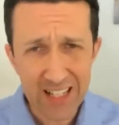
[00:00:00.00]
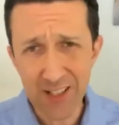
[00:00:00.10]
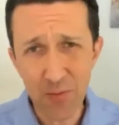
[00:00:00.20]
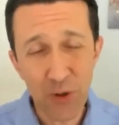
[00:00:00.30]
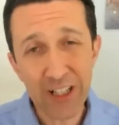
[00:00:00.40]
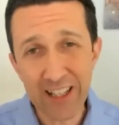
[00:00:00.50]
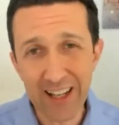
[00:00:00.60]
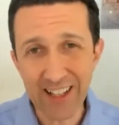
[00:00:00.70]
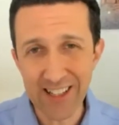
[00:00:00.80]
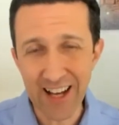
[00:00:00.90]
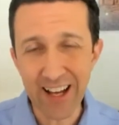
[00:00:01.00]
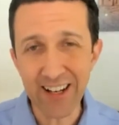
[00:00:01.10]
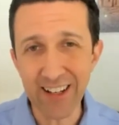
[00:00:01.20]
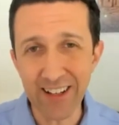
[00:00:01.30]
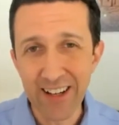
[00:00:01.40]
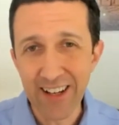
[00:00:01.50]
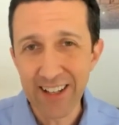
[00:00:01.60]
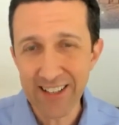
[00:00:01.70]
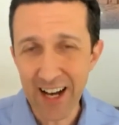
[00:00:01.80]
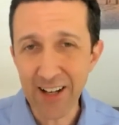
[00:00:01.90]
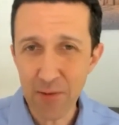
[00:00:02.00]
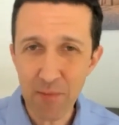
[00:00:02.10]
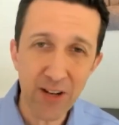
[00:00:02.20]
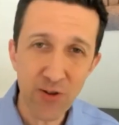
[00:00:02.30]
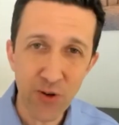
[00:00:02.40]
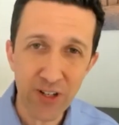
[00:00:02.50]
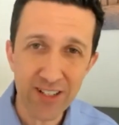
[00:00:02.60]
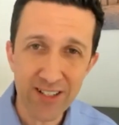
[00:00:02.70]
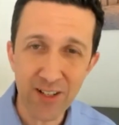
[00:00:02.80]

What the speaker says: Some really exciting documentaries